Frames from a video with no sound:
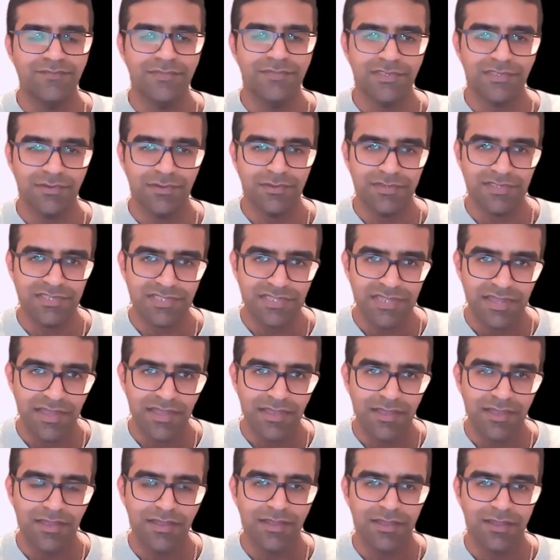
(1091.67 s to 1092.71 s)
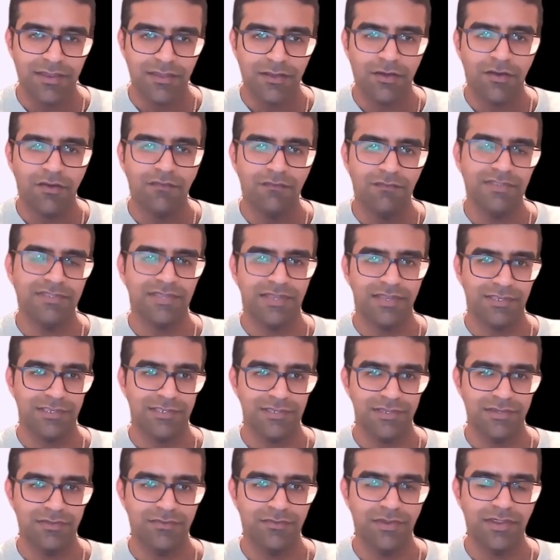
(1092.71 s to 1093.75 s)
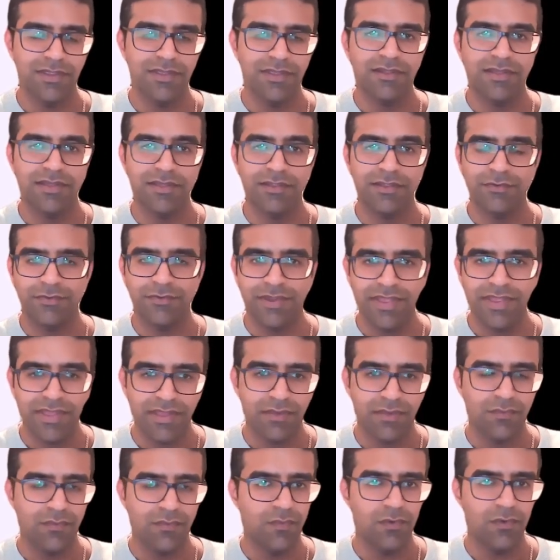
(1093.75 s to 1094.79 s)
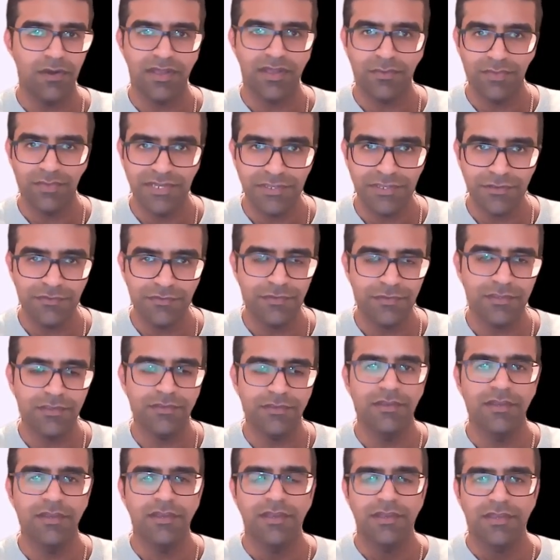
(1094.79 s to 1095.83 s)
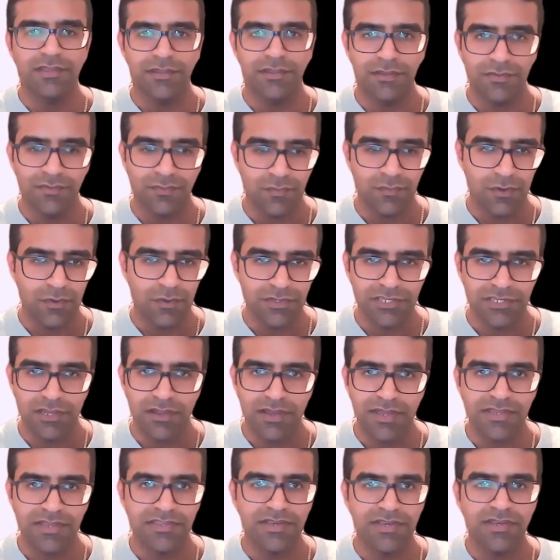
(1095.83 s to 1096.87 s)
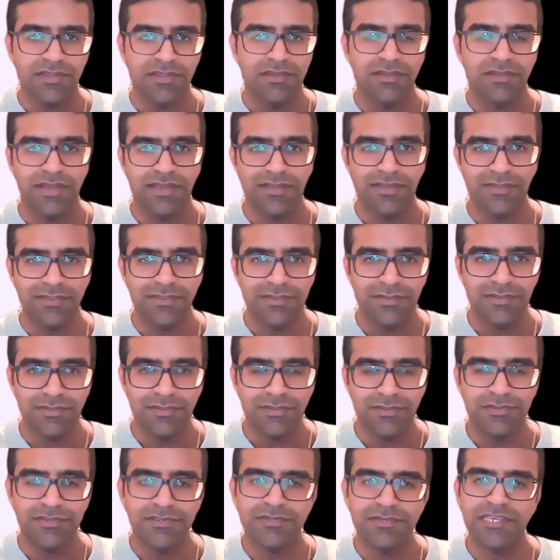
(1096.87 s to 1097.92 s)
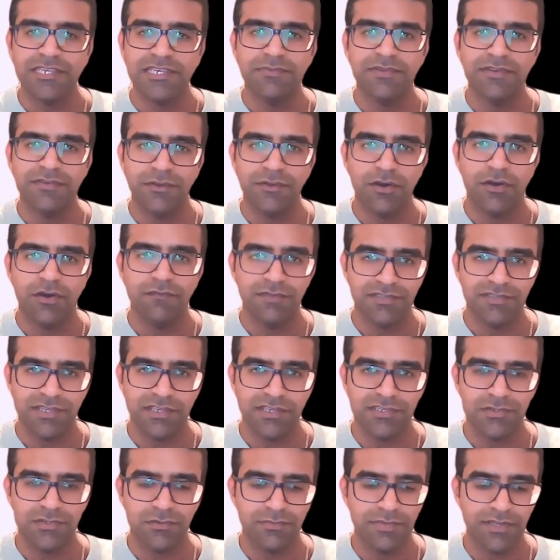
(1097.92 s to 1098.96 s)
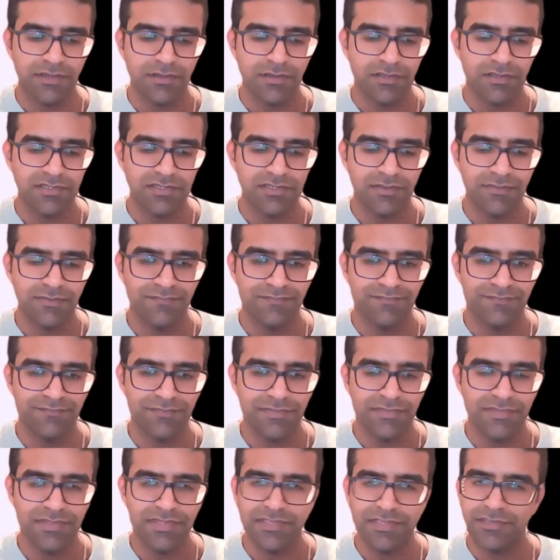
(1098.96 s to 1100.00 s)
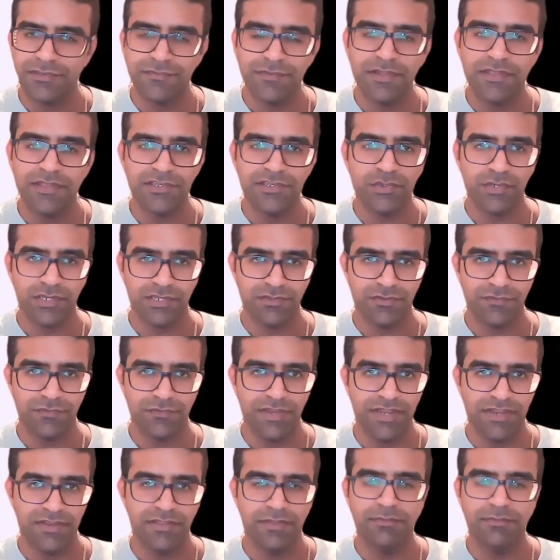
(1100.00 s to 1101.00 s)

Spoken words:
So you stay in conversation, right? Like, great, what can we do for you? What would you like done? Like, you just keep it conversational because they just feel like they're talking to a friend.